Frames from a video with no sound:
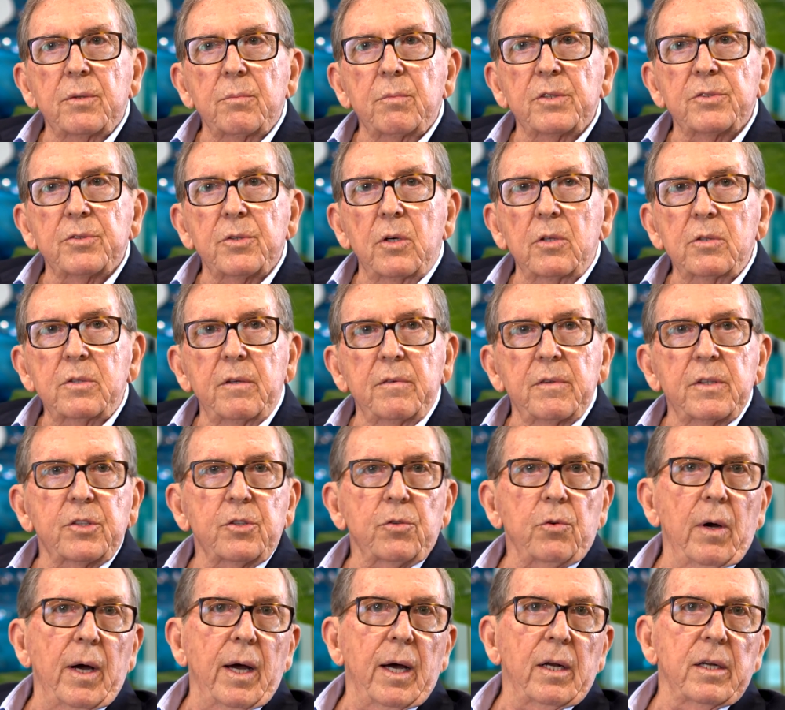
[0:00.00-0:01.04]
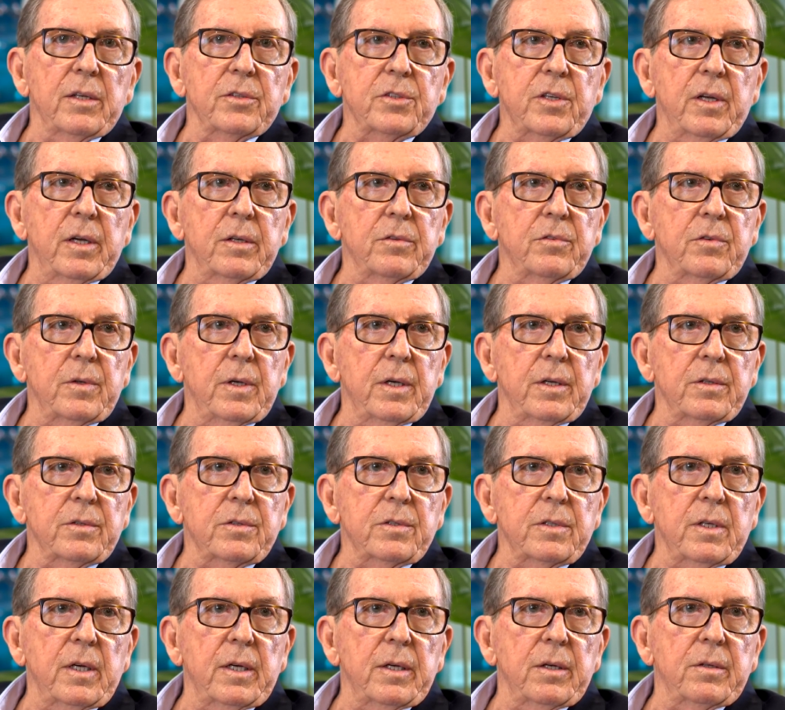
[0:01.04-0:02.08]
a result of the trial
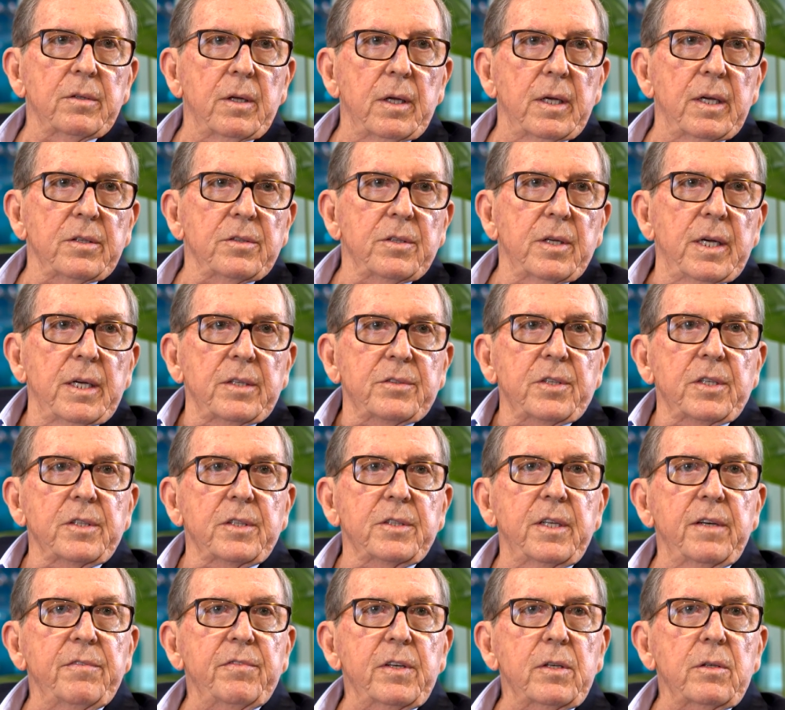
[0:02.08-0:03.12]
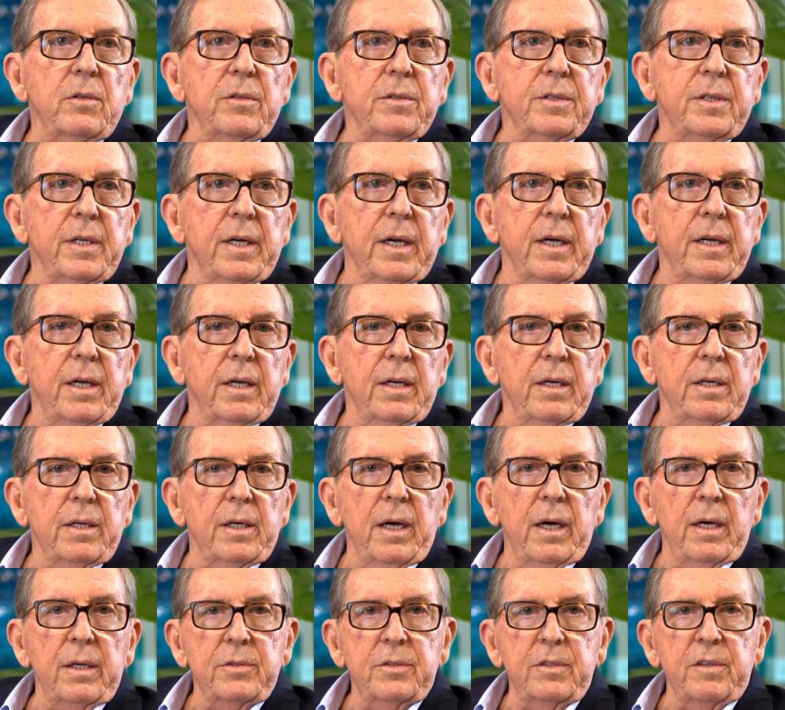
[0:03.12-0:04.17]
it's a difficult thing
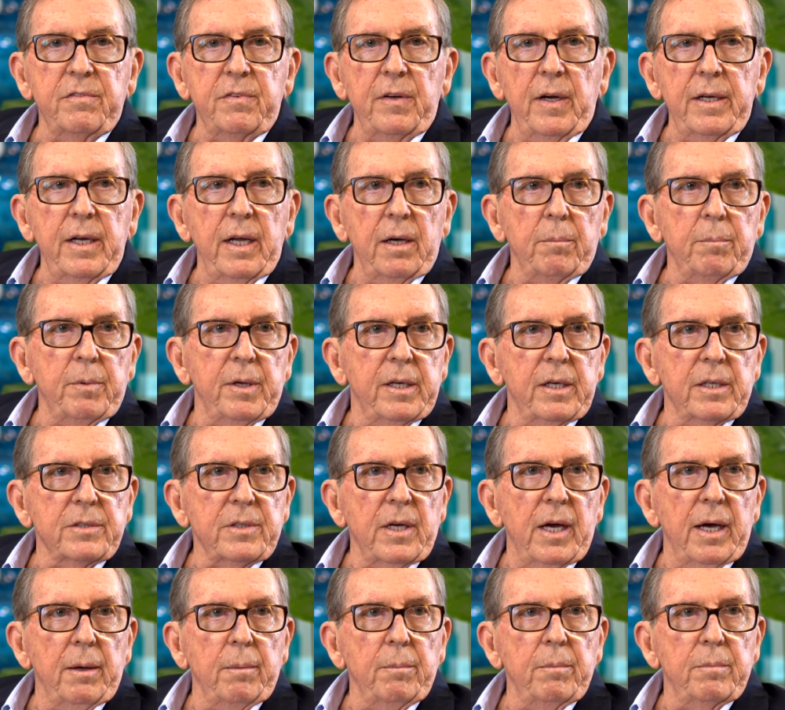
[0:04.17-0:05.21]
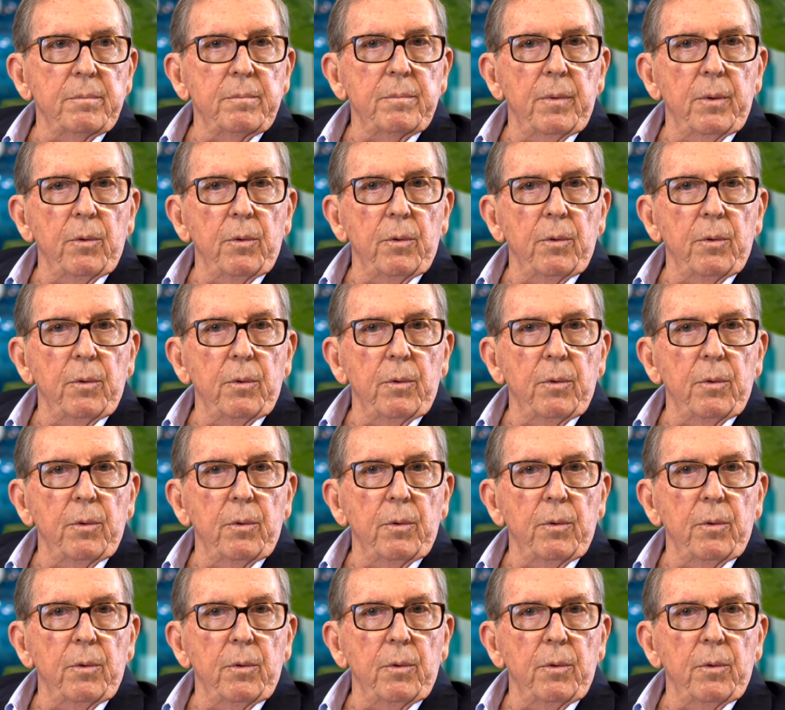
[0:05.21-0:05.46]
to find out because I